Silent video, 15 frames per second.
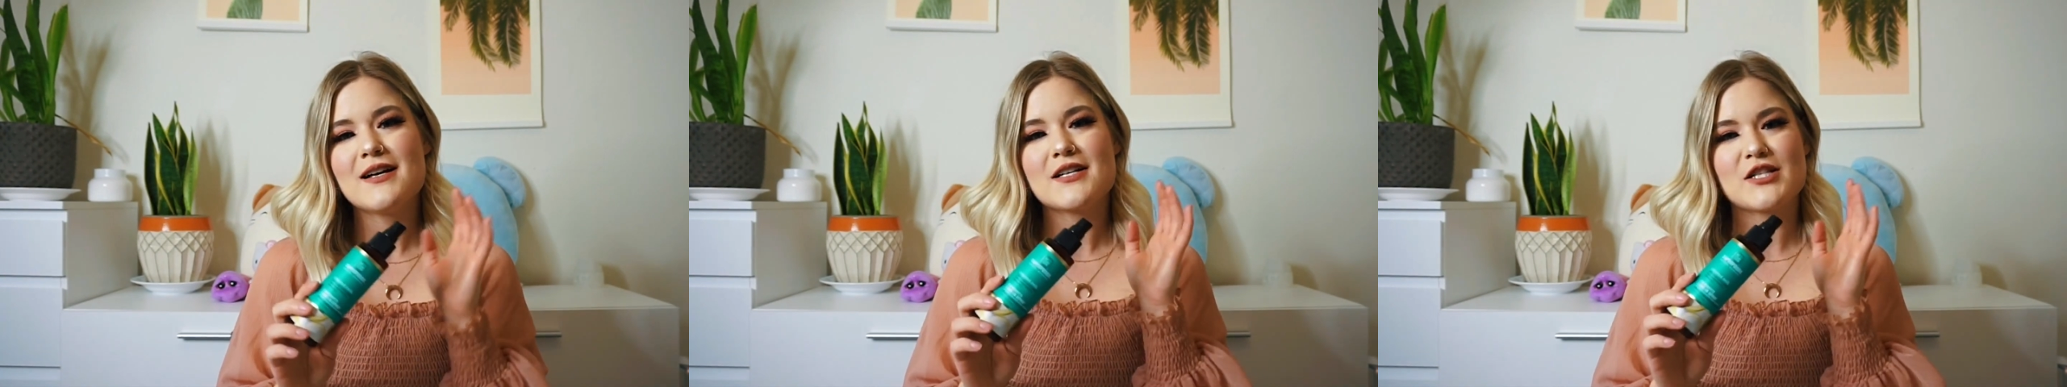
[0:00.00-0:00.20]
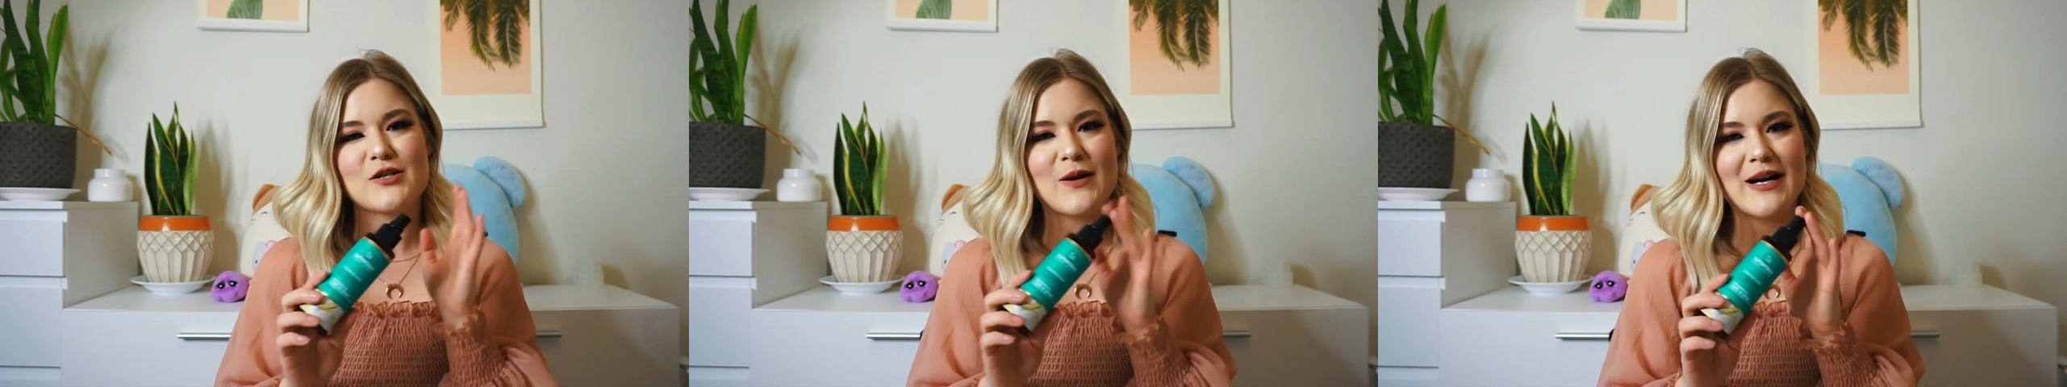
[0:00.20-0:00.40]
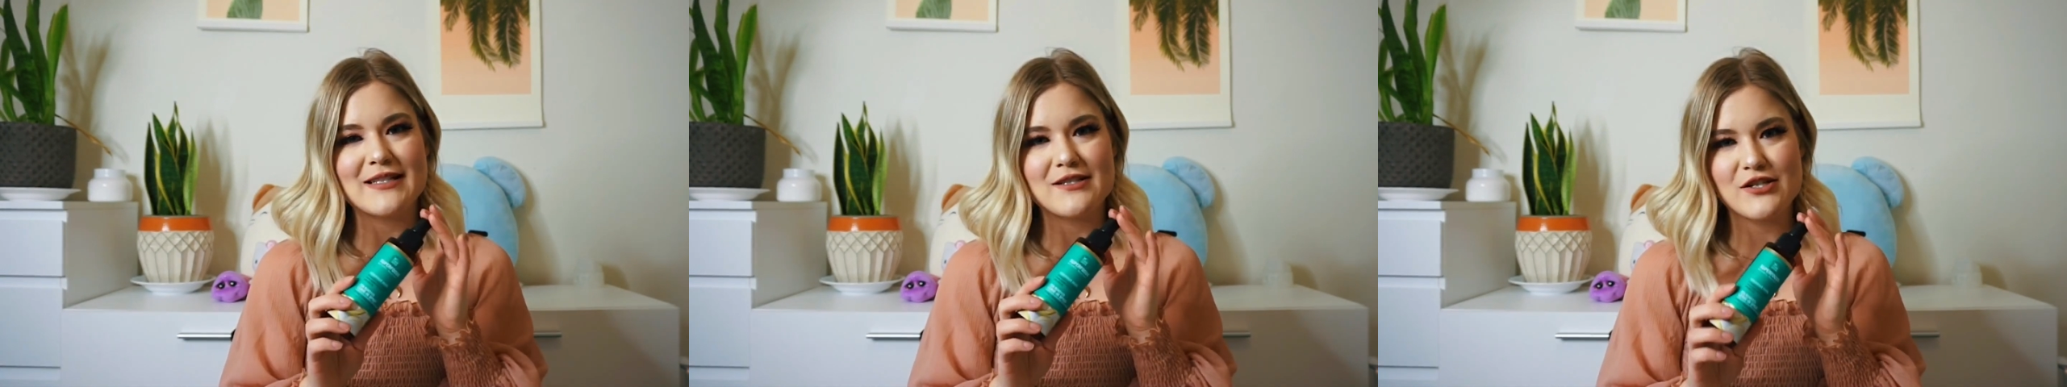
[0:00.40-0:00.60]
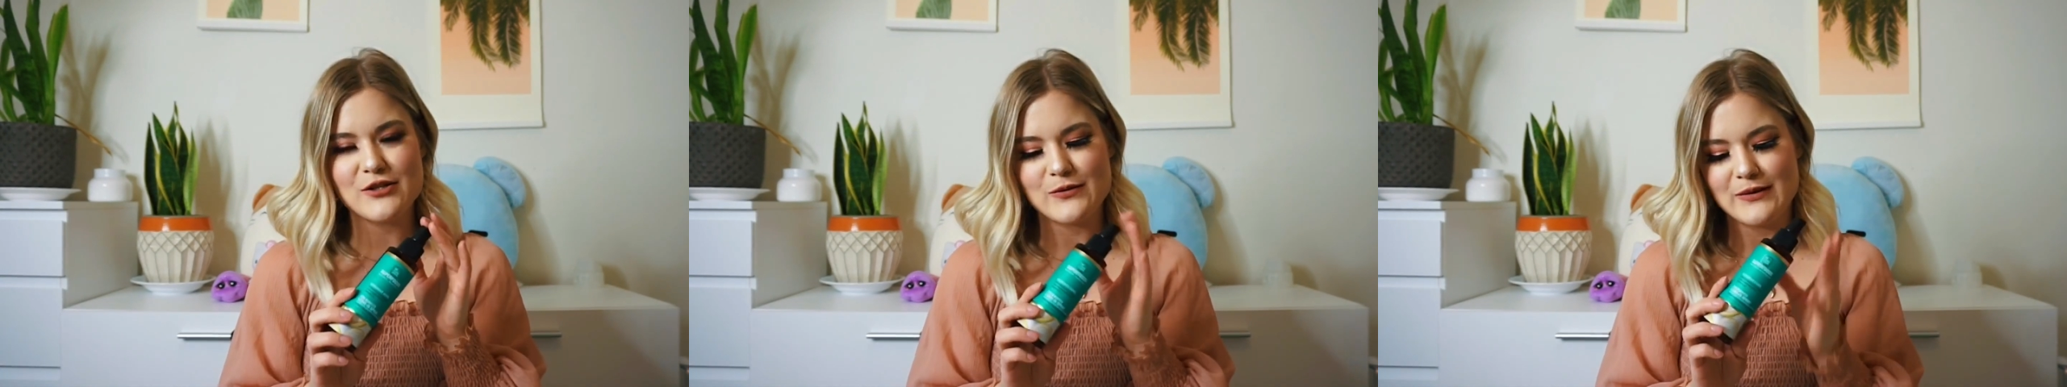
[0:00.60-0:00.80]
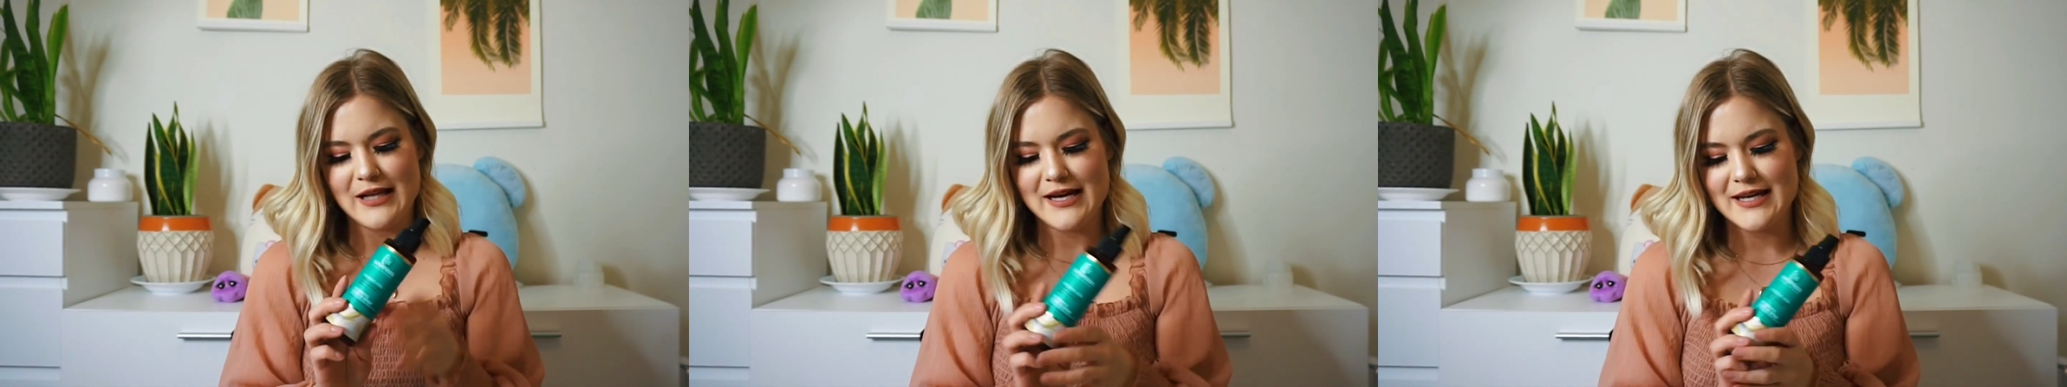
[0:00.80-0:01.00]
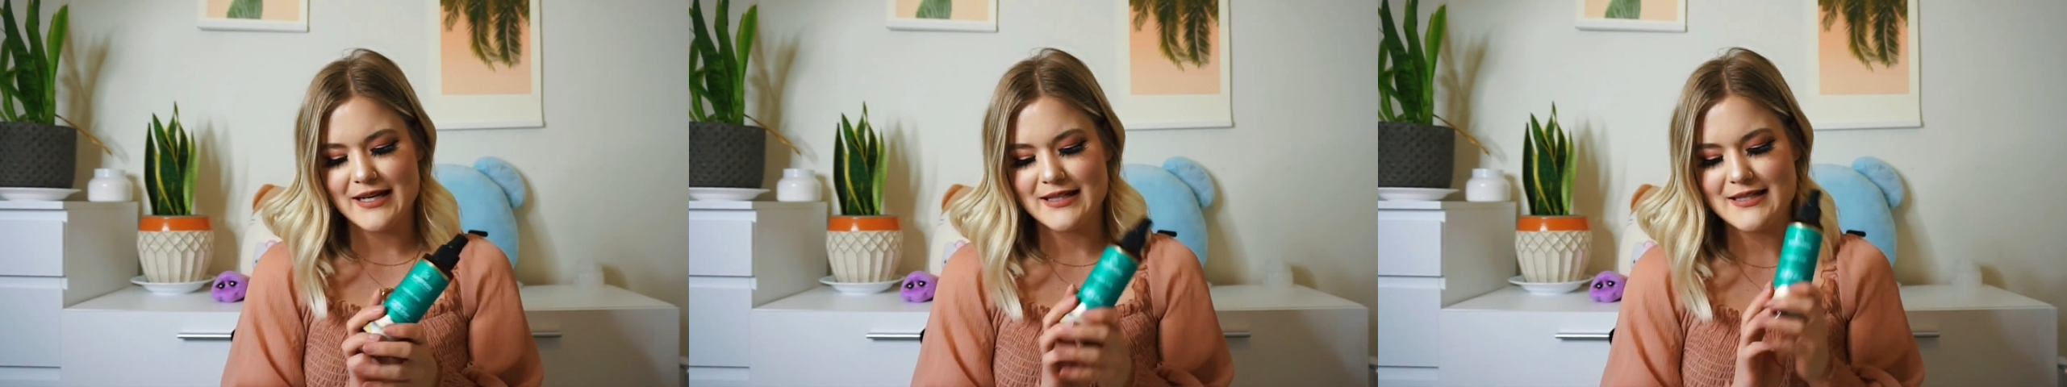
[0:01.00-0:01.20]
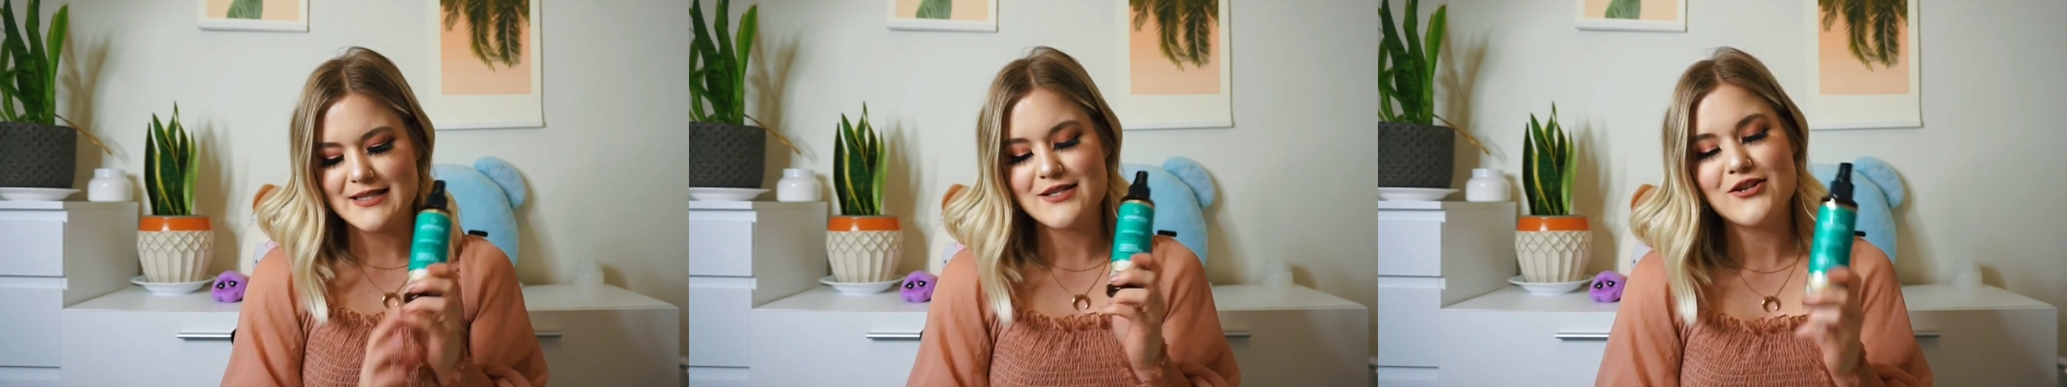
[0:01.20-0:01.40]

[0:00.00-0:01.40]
So I do like it. It's